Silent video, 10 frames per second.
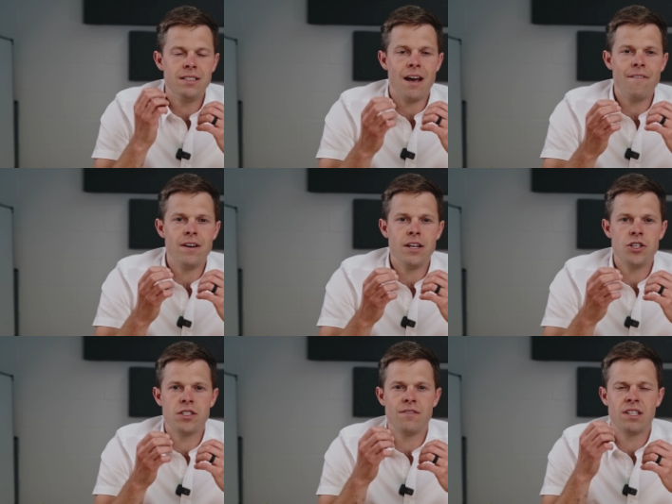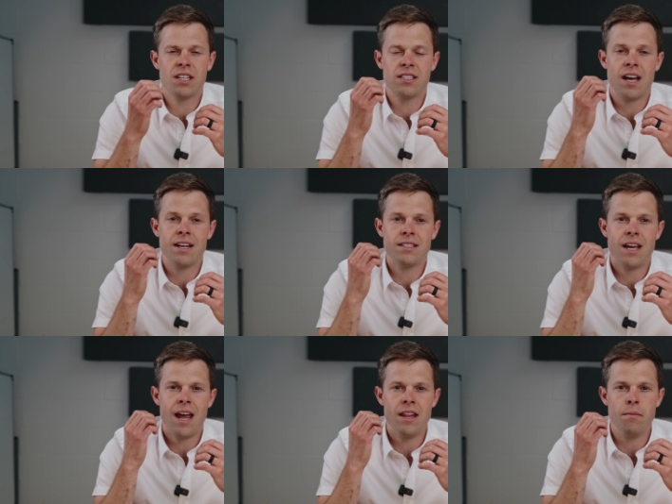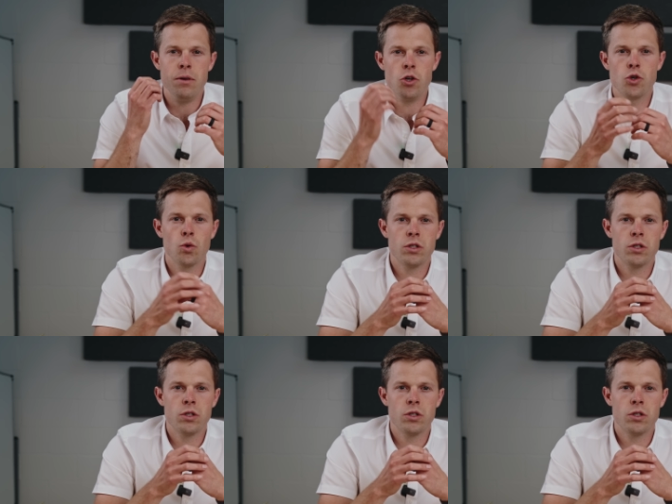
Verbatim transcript: definitions of success, and the mutual